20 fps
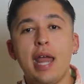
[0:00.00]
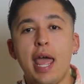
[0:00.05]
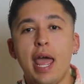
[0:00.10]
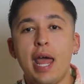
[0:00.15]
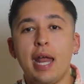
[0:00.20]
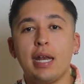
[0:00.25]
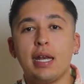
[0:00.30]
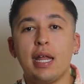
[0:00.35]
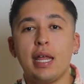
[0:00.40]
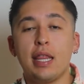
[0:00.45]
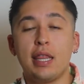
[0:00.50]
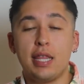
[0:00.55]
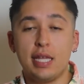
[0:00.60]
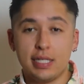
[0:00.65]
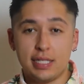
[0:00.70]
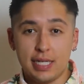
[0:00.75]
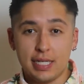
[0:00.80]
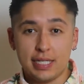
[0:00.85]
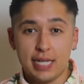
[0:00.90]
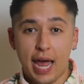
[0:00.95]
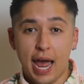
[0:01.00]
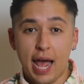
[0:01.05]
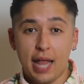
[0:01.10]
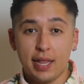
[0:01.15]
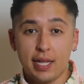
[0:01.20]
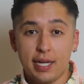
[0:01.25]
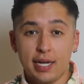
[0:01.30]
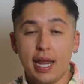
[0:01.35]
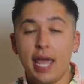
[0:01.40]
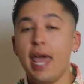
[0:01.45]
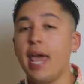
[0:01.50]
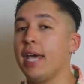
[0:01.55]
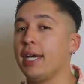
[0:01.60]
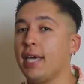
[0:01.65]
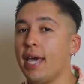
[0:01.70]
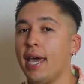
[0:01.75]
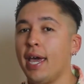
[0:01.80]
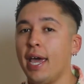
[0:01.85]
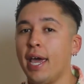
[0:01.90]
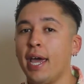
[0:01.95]
And this is Alan,
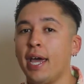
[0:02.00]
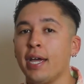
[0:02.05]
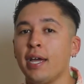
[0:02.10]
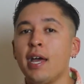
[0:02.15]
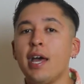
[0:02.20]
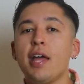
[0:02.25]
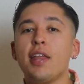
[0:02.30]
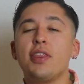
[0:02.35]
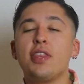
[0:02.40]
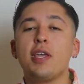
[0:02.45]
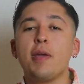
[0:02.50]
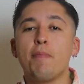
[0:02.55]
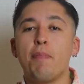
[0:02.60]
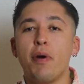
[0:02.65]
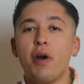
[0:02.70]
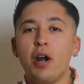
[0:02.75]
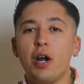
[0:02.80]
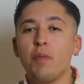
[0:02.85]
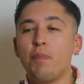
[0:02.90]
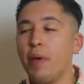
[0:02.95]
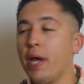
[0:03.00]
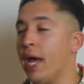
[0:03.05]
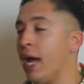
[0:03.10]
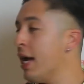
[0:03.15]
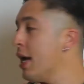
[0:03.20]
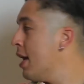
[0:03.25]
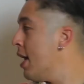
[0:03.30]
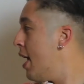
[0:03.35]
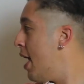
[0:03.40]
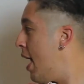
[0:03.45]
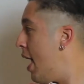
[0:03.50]
aka the Bird Bay,